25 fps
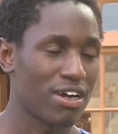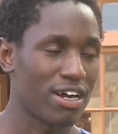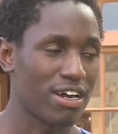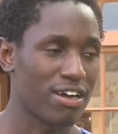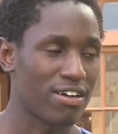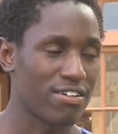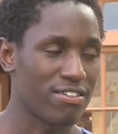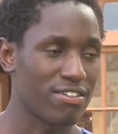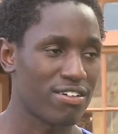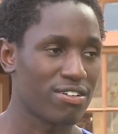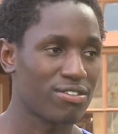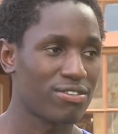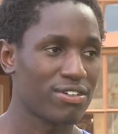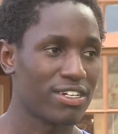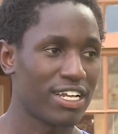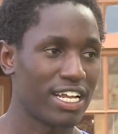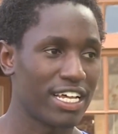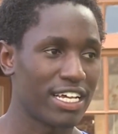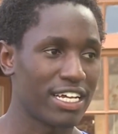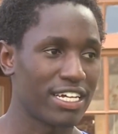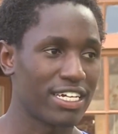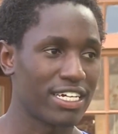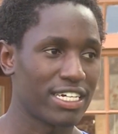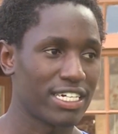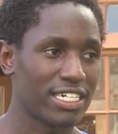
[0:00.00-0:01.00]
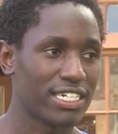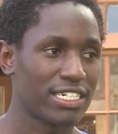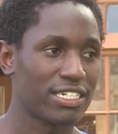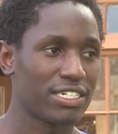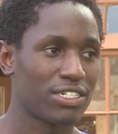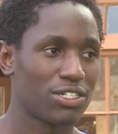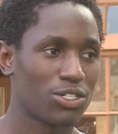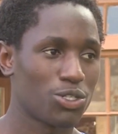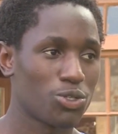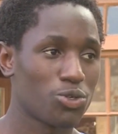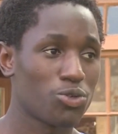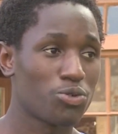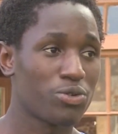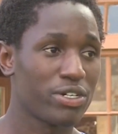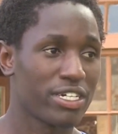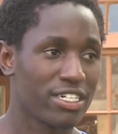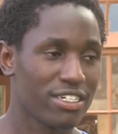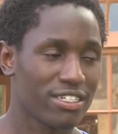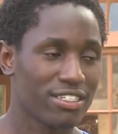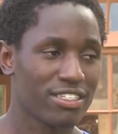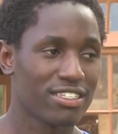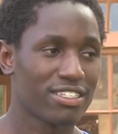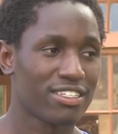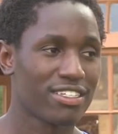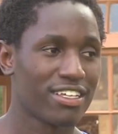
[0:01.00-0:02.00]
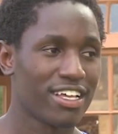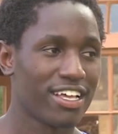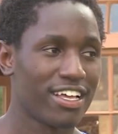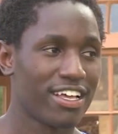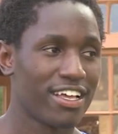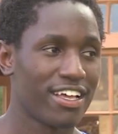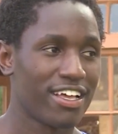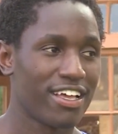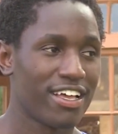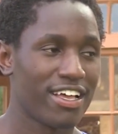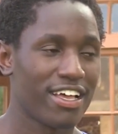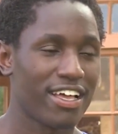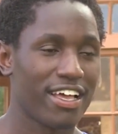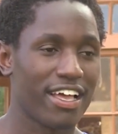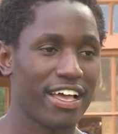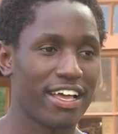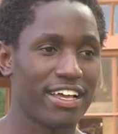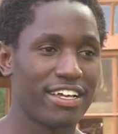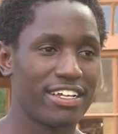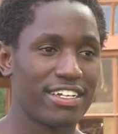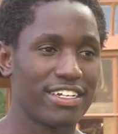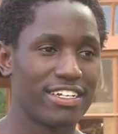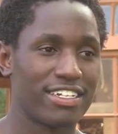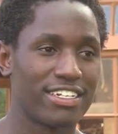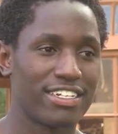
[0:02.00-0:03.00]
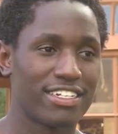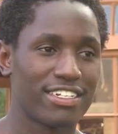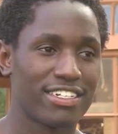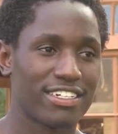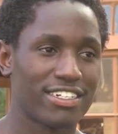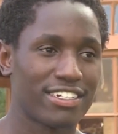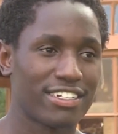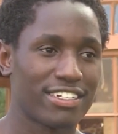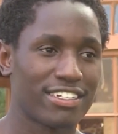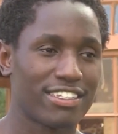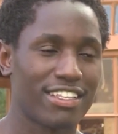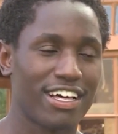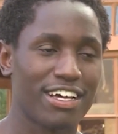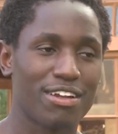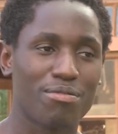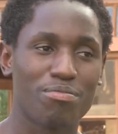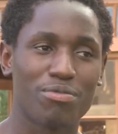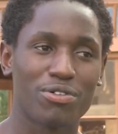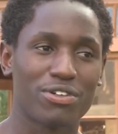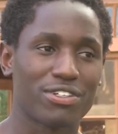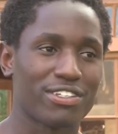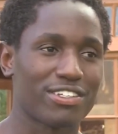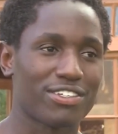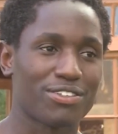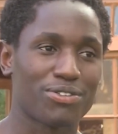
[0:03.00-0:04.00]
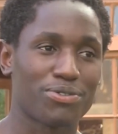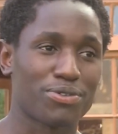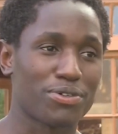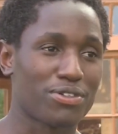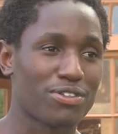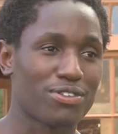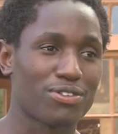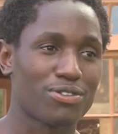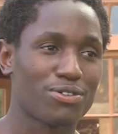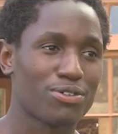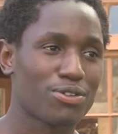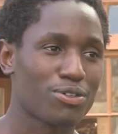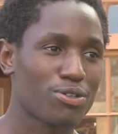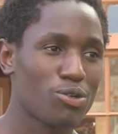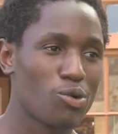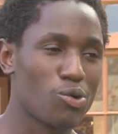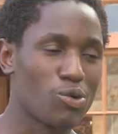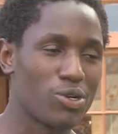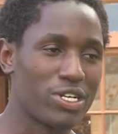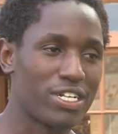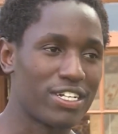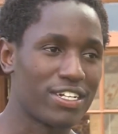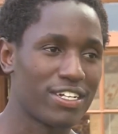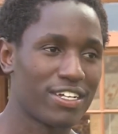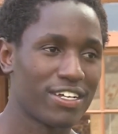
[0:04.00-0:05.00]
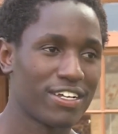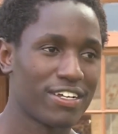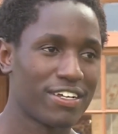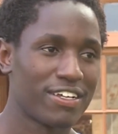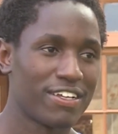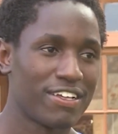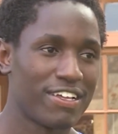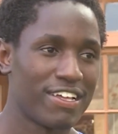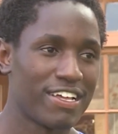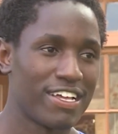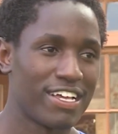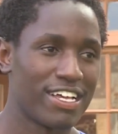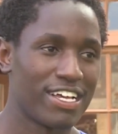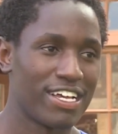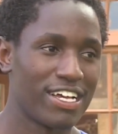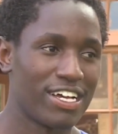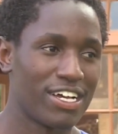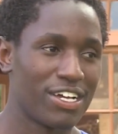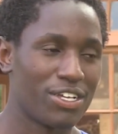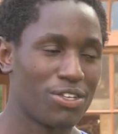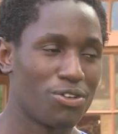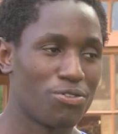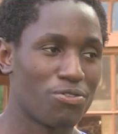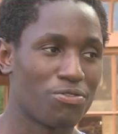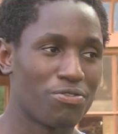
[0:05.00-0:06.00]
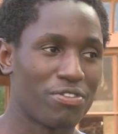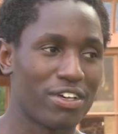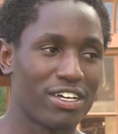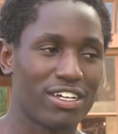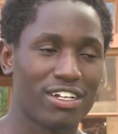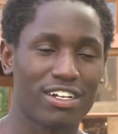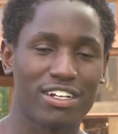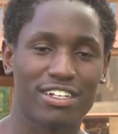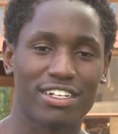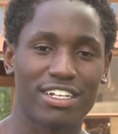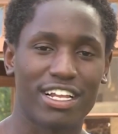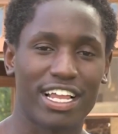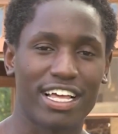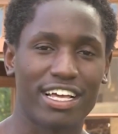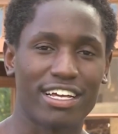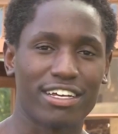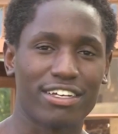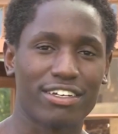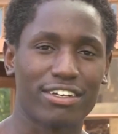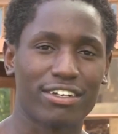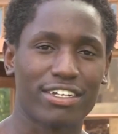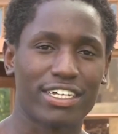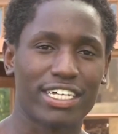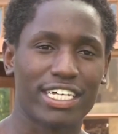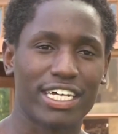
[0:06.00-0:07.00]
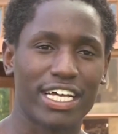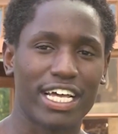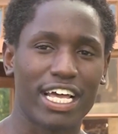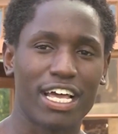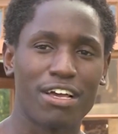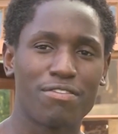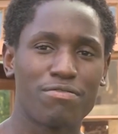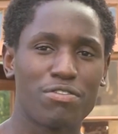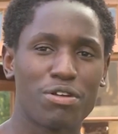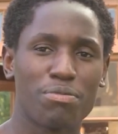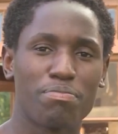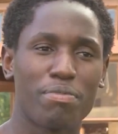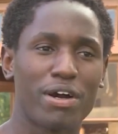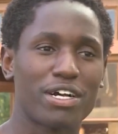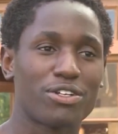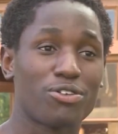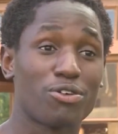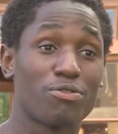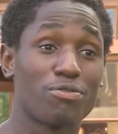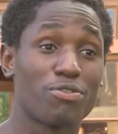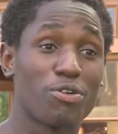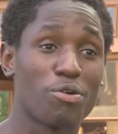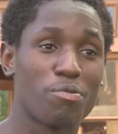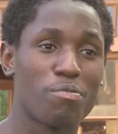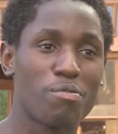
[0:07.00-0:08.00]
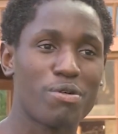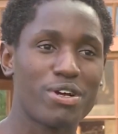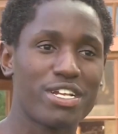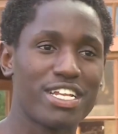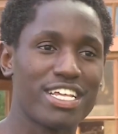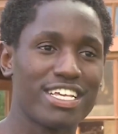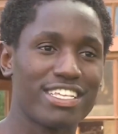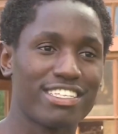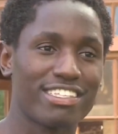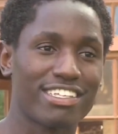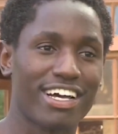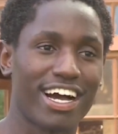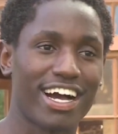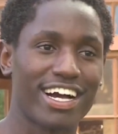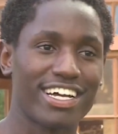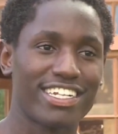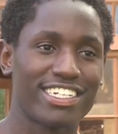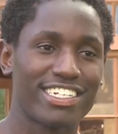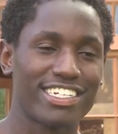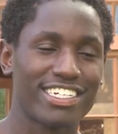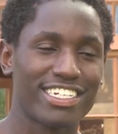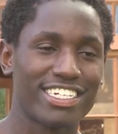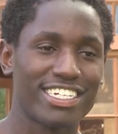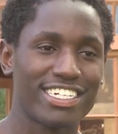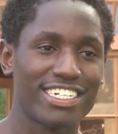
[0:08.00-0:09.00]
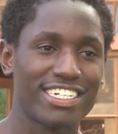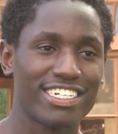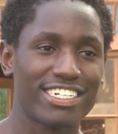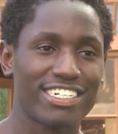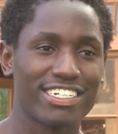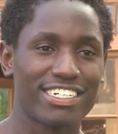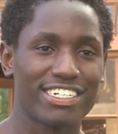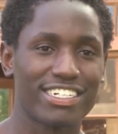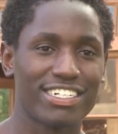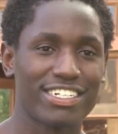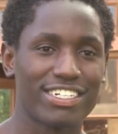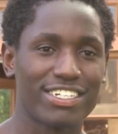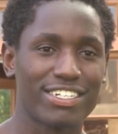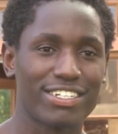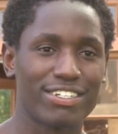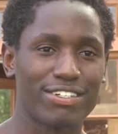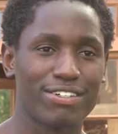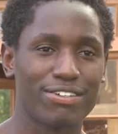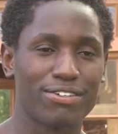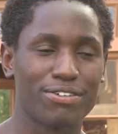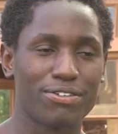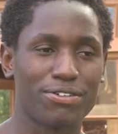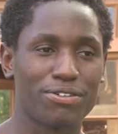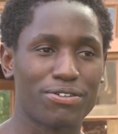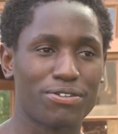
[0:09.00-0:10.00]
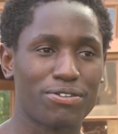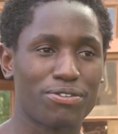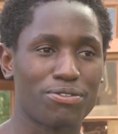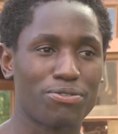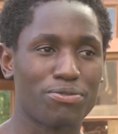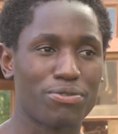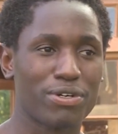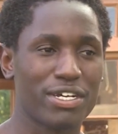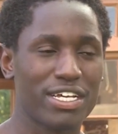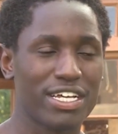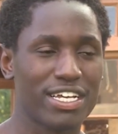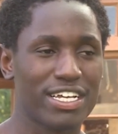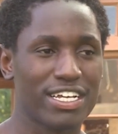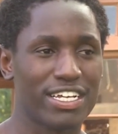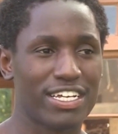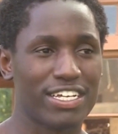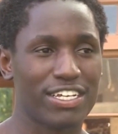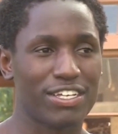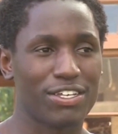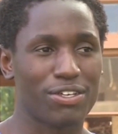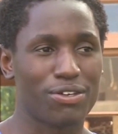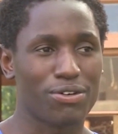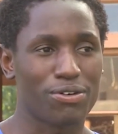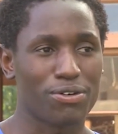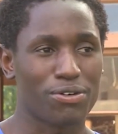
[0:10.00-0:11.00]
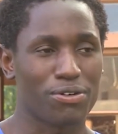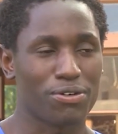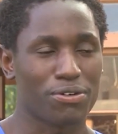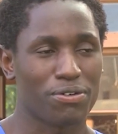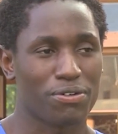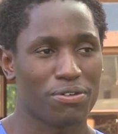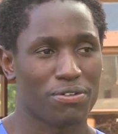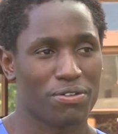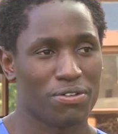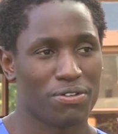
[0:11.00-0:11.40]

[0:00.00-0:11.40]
around like 2 weeks, and that process was not good. You felt like every part of your body is hurting, you're weak, you're